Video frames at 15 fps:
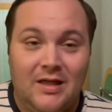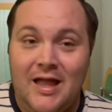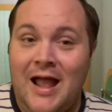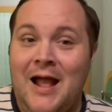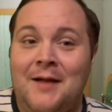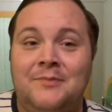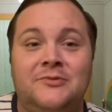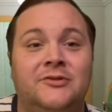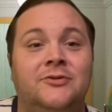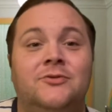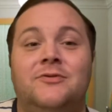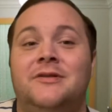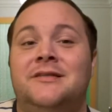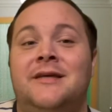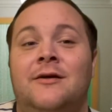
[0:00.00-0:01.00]

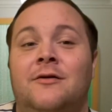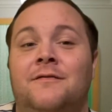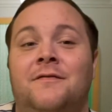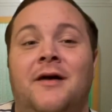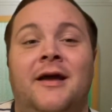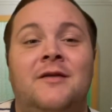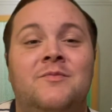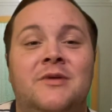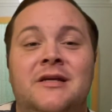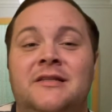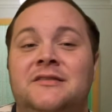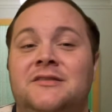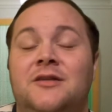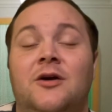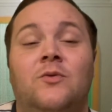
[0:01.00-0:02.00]
absolutely terrified me,
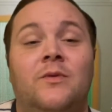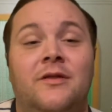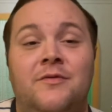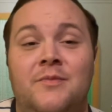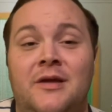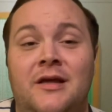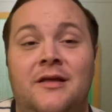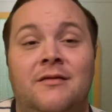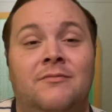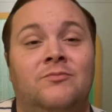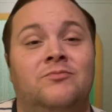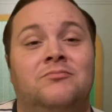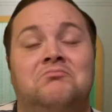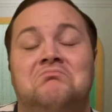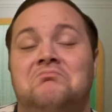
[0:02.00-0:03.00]
stuck with me,
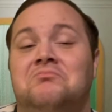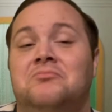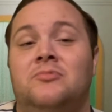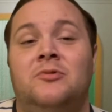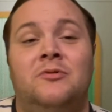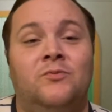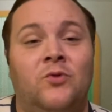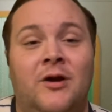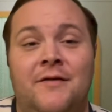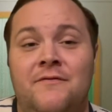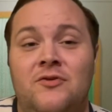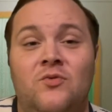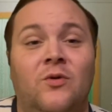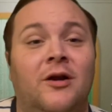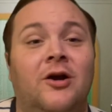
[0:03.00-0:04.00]
whatever
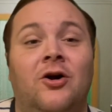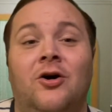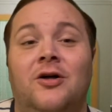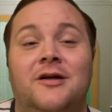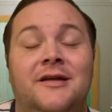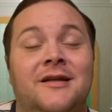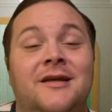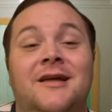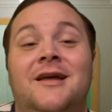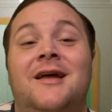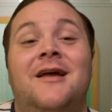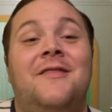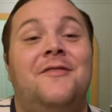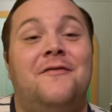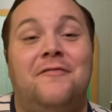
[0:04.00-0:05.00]
you want to call it.
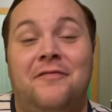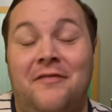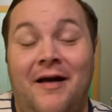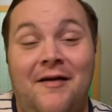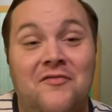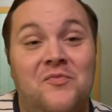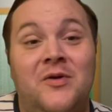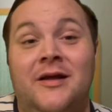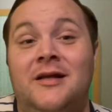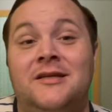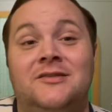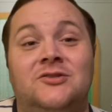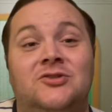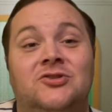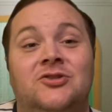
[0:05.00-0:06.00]
The 5
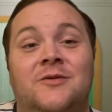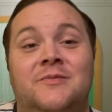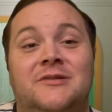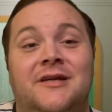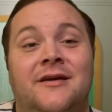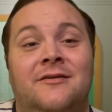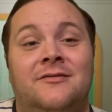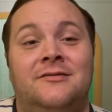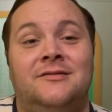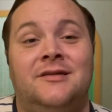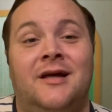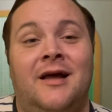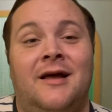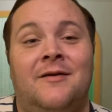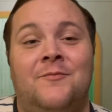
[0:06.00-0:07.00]
biggest jump scares
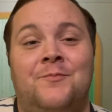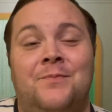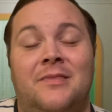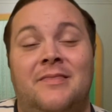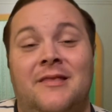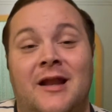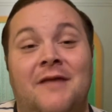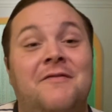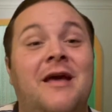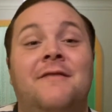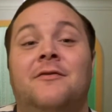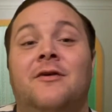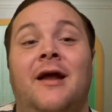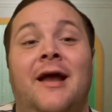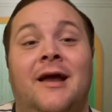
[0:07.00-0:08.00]
that I've
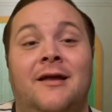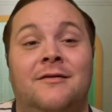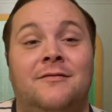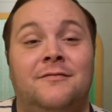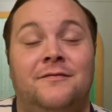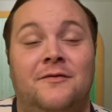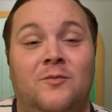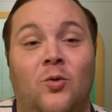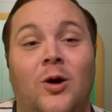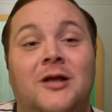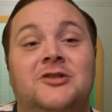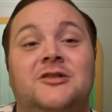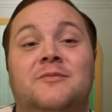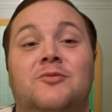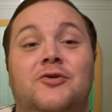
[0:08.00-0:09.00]
ever had from
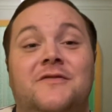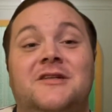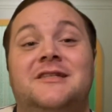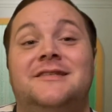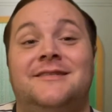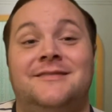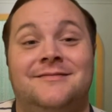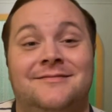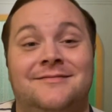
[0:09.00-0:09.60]
watching movies.